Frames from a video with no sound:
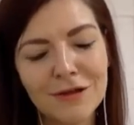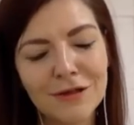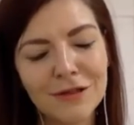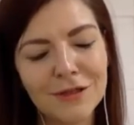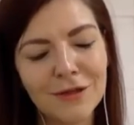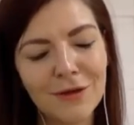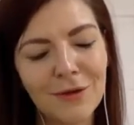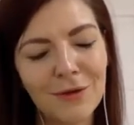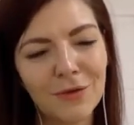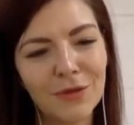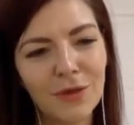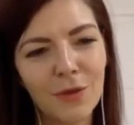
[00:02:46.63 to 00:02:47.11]

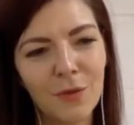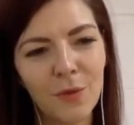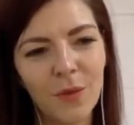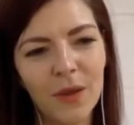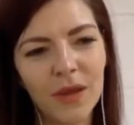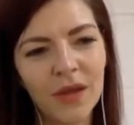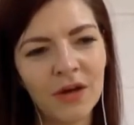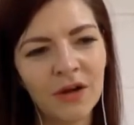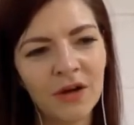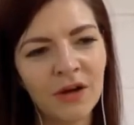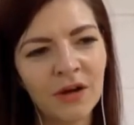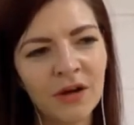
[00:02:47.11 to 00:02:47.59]
So the
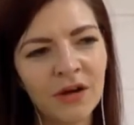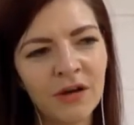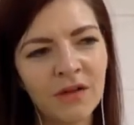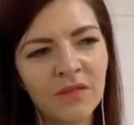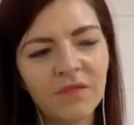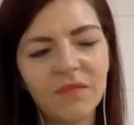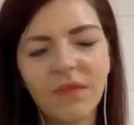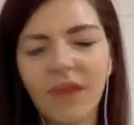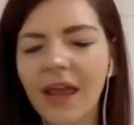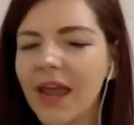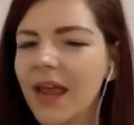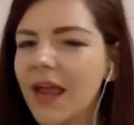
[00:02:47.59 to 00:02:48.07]
winner,
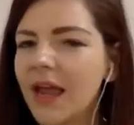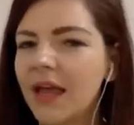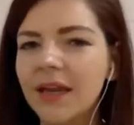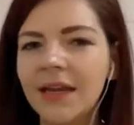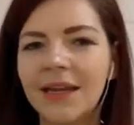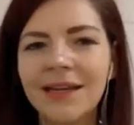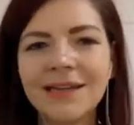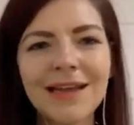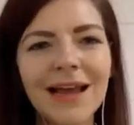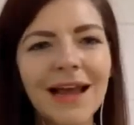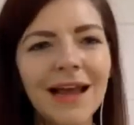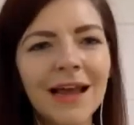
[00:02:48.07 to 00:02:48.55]

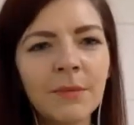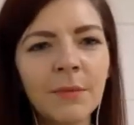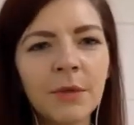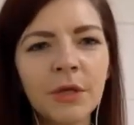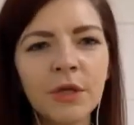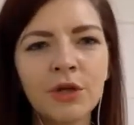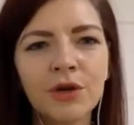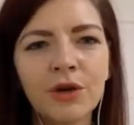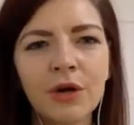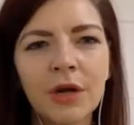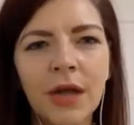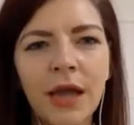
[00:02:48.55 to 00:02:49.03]
anytime
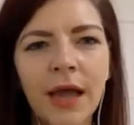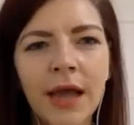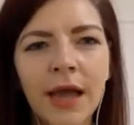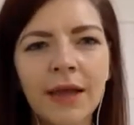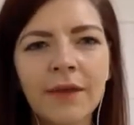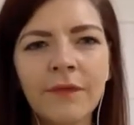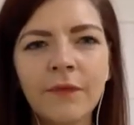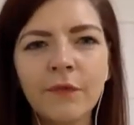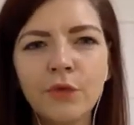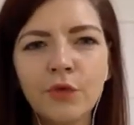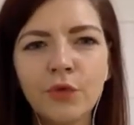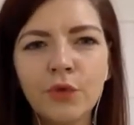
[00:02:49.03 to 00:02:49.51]
in your
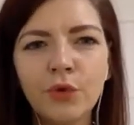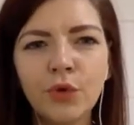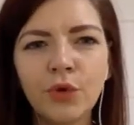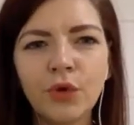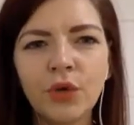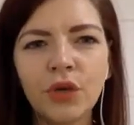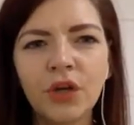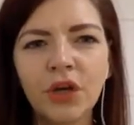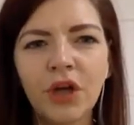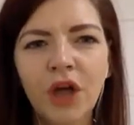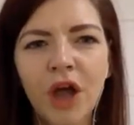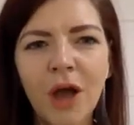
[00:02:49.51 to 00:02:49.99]
life, you
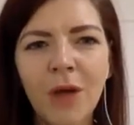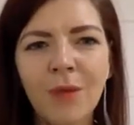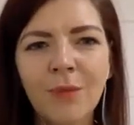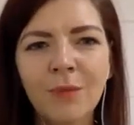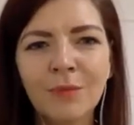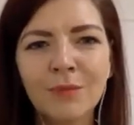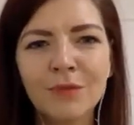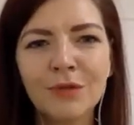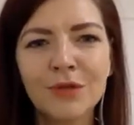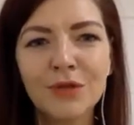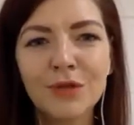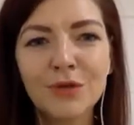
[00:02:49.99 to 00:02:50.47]
can
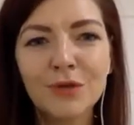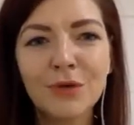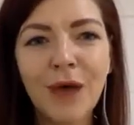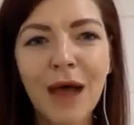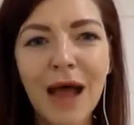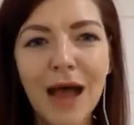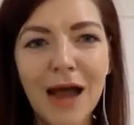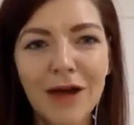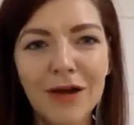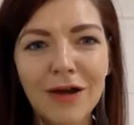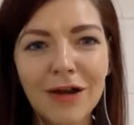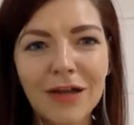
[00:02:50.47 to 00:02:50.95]
come to
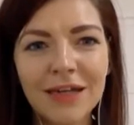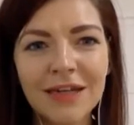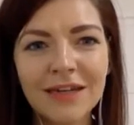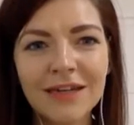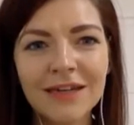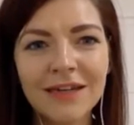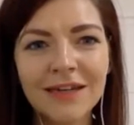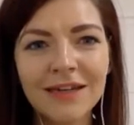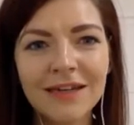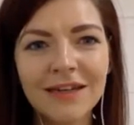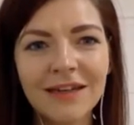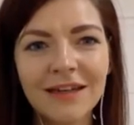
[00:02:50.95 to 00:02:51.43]

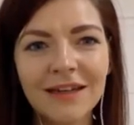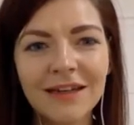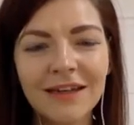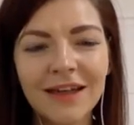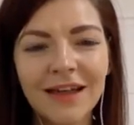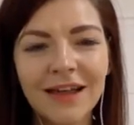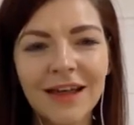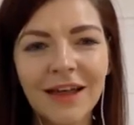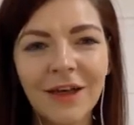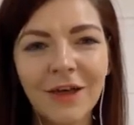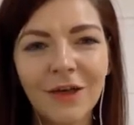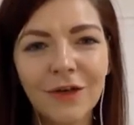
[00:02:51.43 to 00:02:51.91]
Ireland.
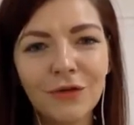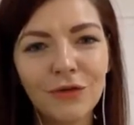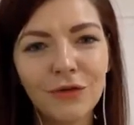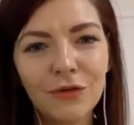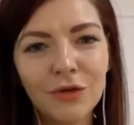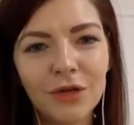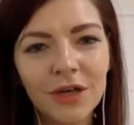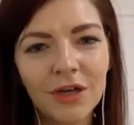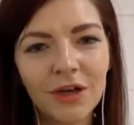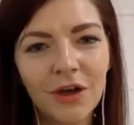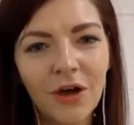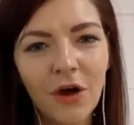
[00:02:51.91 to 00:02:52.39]

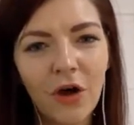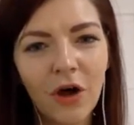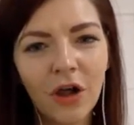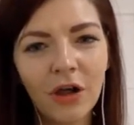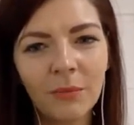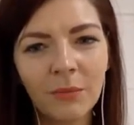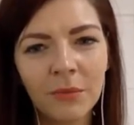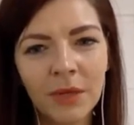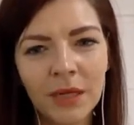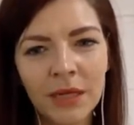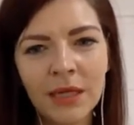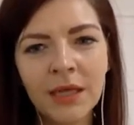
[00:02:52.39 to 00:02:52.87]
You can
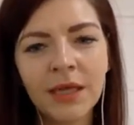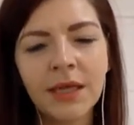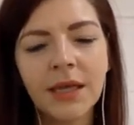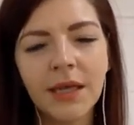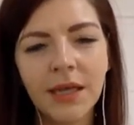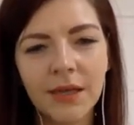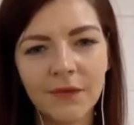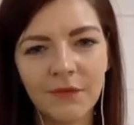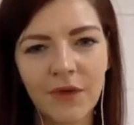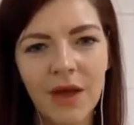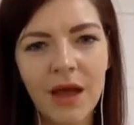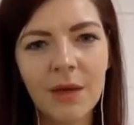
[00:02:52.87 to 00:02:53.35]
call me
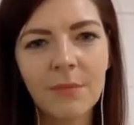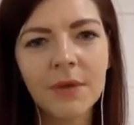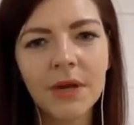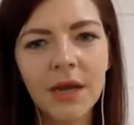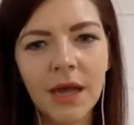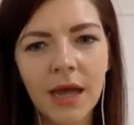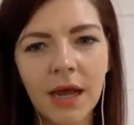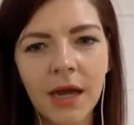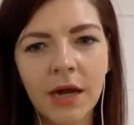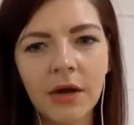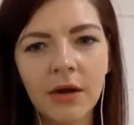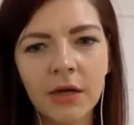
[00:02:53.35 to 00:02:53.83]
if I'm
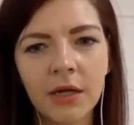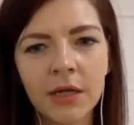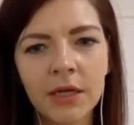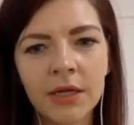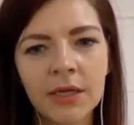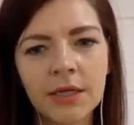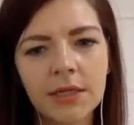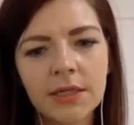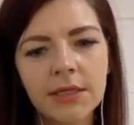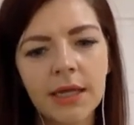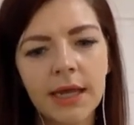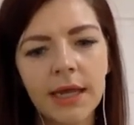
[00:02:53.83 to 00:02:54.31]
in
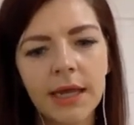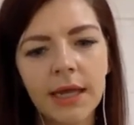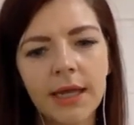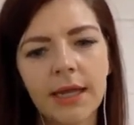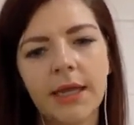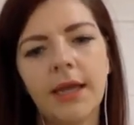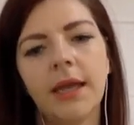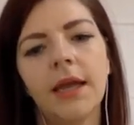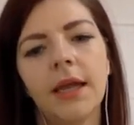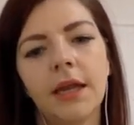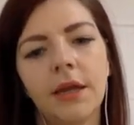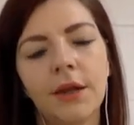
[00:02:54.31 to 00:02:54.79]
Ireland,
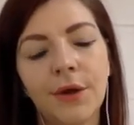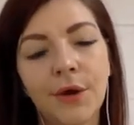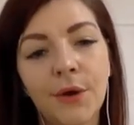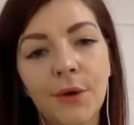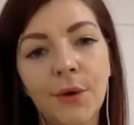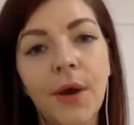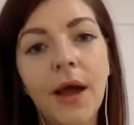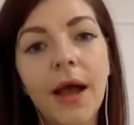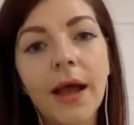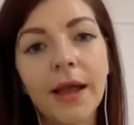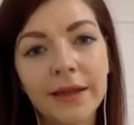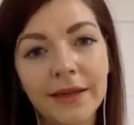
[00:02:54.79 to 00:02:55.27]
say,
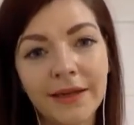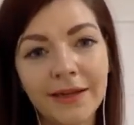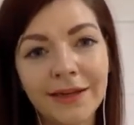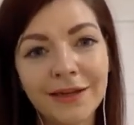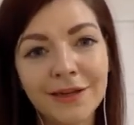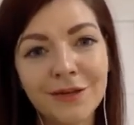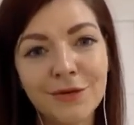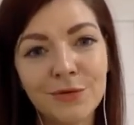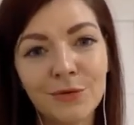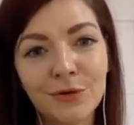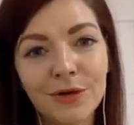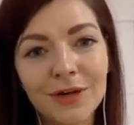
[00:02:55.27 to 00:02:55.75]
hello, I
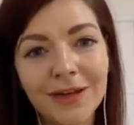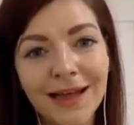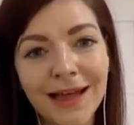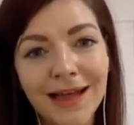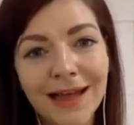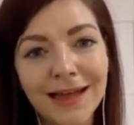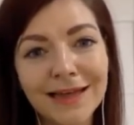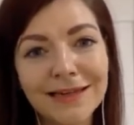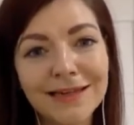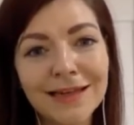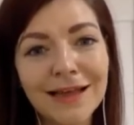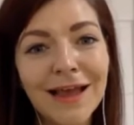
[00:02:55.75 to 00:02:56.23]
need a tour
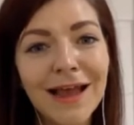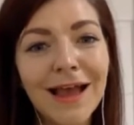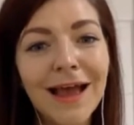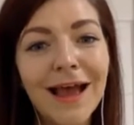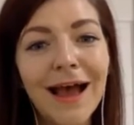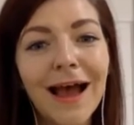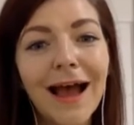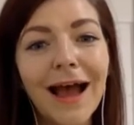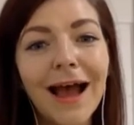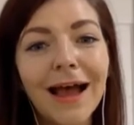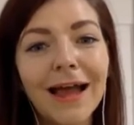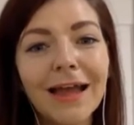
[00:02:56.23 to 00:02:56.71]
guide.
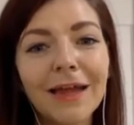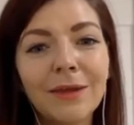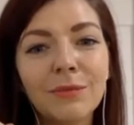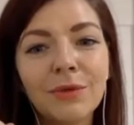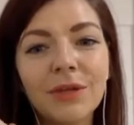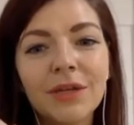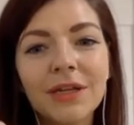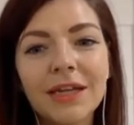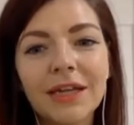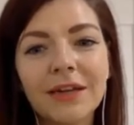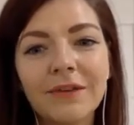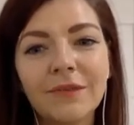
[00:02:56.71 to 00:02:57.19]
I
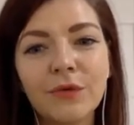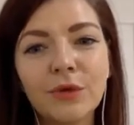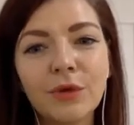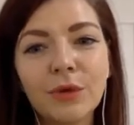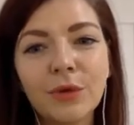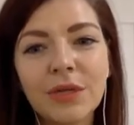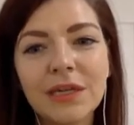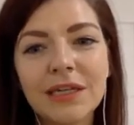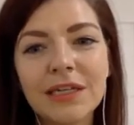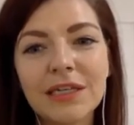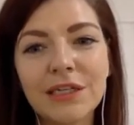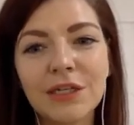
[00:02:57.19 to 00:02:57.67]
will give
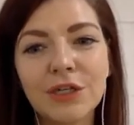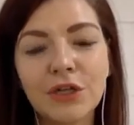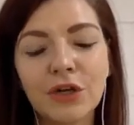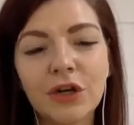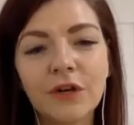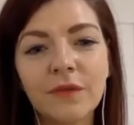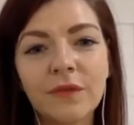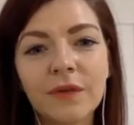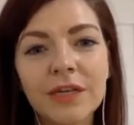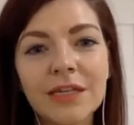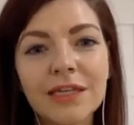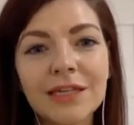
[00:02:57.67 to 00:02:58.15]
you this
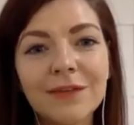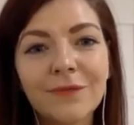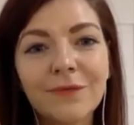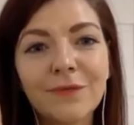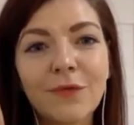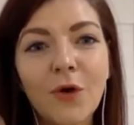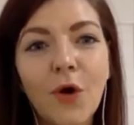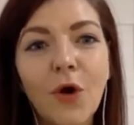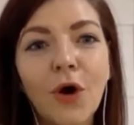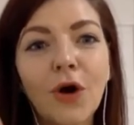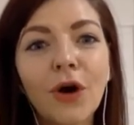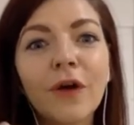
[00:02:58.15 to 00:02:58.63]
service
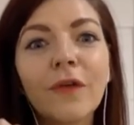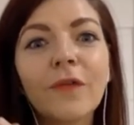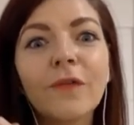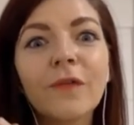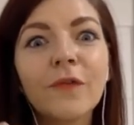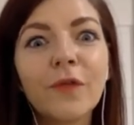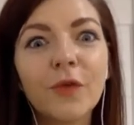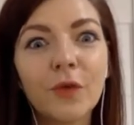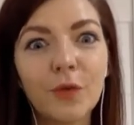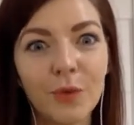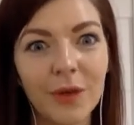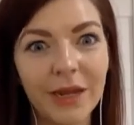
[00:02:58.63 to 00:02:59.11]
for
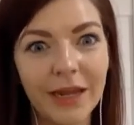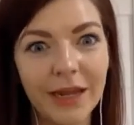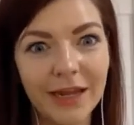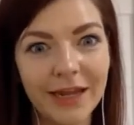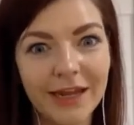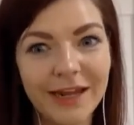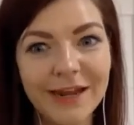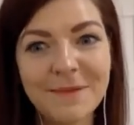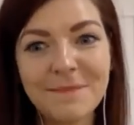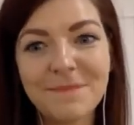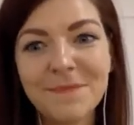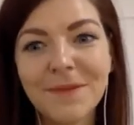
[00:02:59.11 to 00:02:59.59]

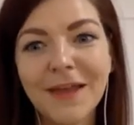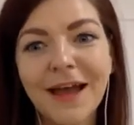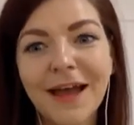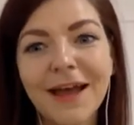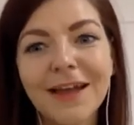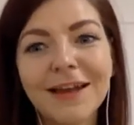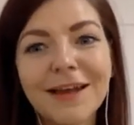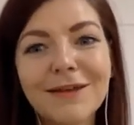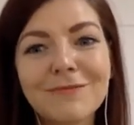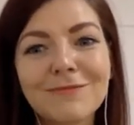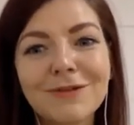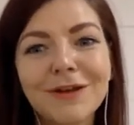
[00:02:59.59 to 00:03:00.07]
free.
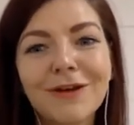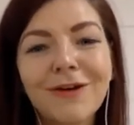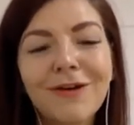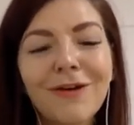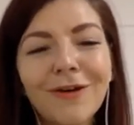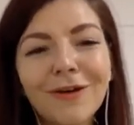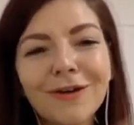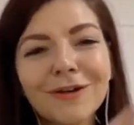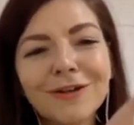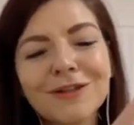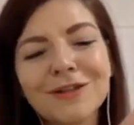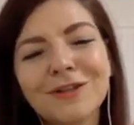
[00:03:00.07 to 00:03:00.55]
And I will
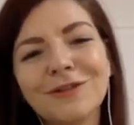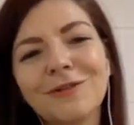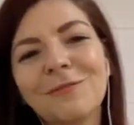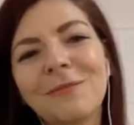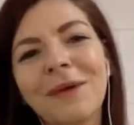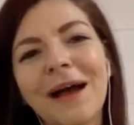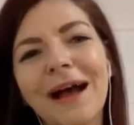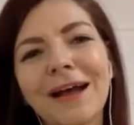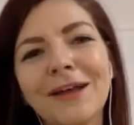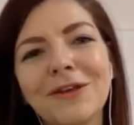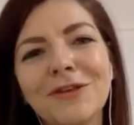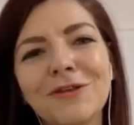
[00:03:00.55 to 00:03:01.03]
also
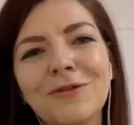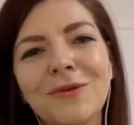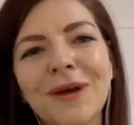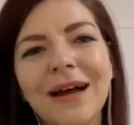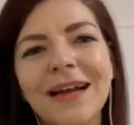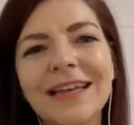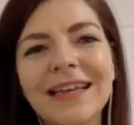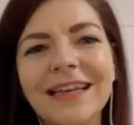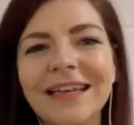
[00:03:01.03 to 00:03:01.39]
buy you a